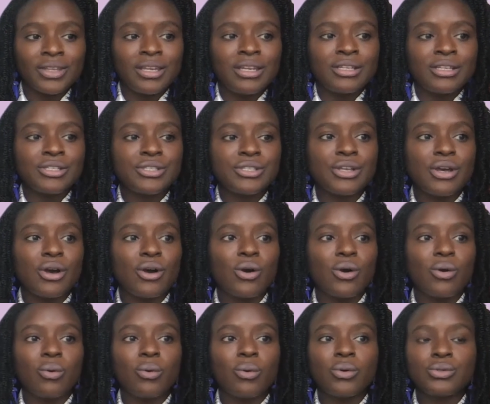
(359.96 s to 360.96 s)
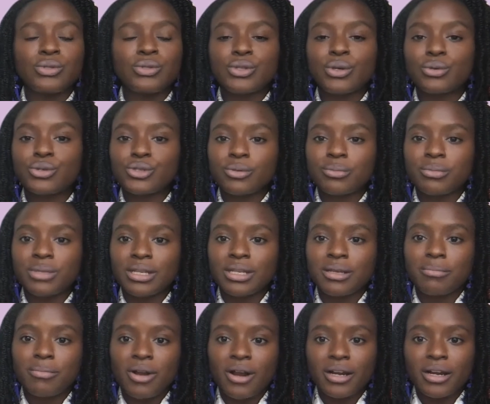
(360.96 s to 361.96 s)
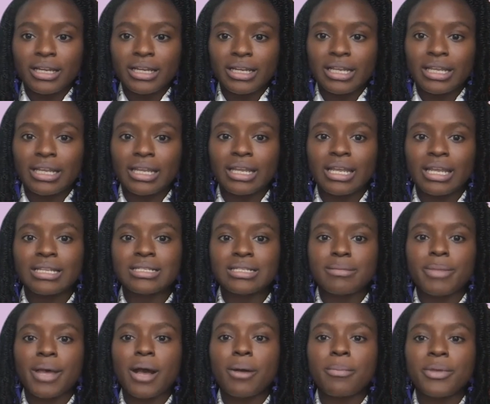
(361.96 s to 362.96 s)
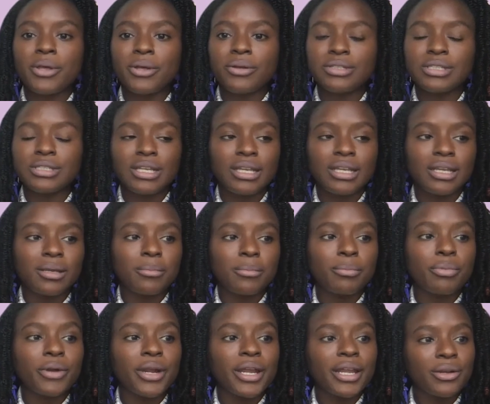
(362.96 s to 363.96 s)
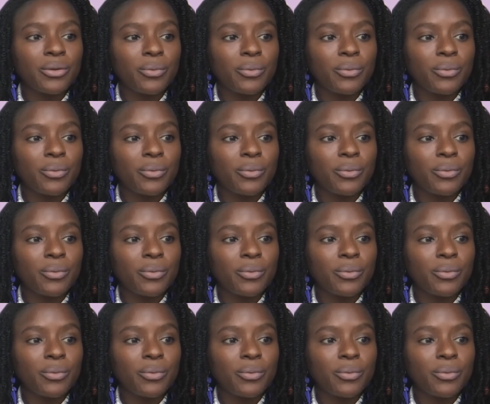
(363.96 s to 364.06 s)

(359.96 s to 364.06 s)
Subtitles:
So social media marketing is about building brand